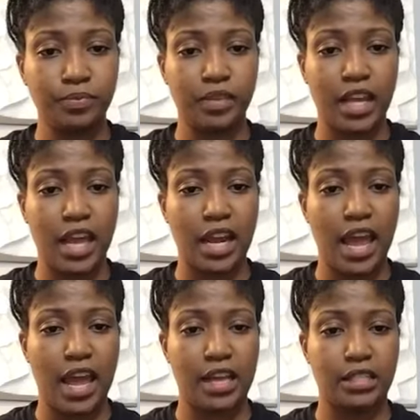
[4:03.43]
that
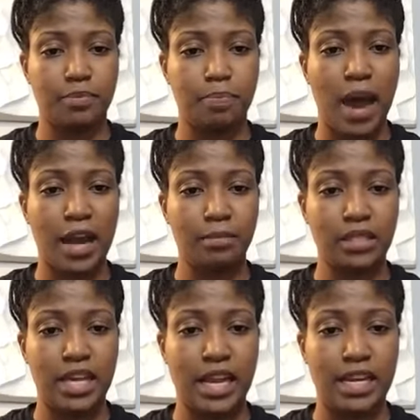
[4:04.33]
has bottoms
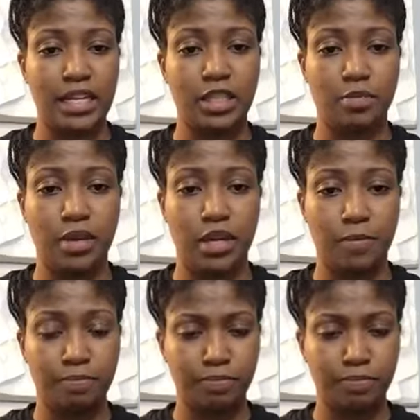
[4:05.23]
that need to be